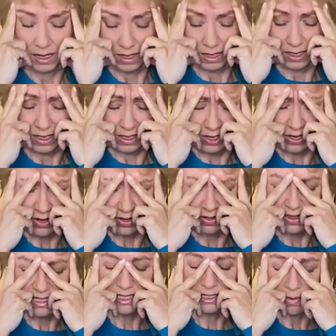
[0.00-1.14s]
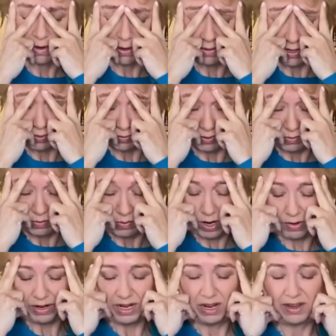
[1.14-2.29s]
You know, this is why we call them
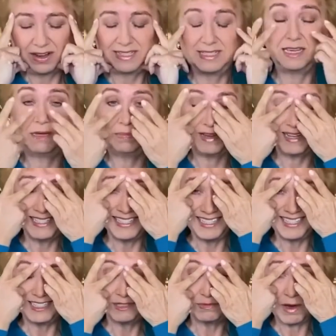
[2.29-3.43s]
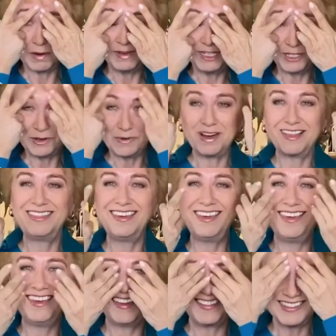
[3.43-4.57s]
worry lines here, because this is where we do our
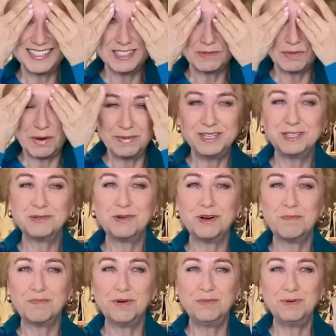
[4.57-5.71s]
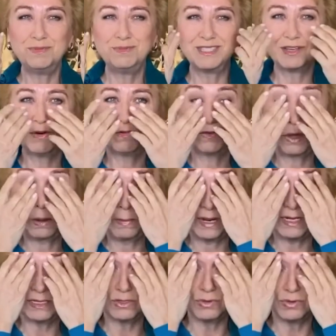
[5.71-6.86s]
thinking. This is where we do our problem solving, but
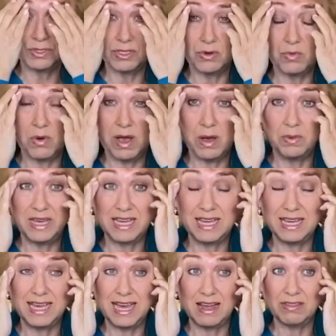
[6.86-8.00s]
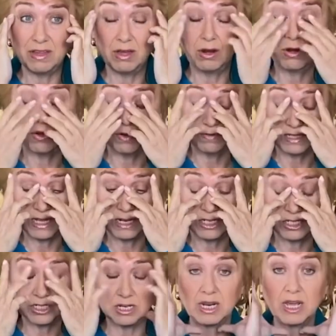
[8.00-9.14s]
it's also where we can gather a lot of tension.